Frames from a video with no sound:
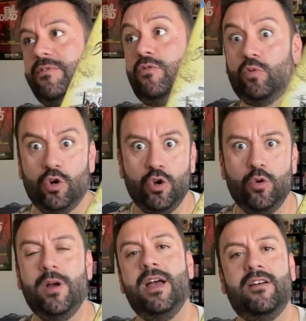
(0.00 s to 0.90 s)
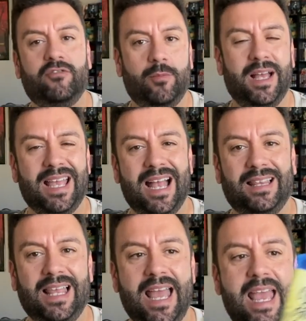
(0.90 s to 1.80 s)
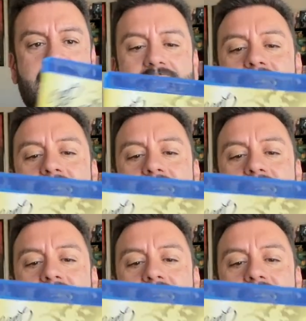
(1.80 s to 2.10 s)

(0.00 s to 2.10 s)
crew from like L A,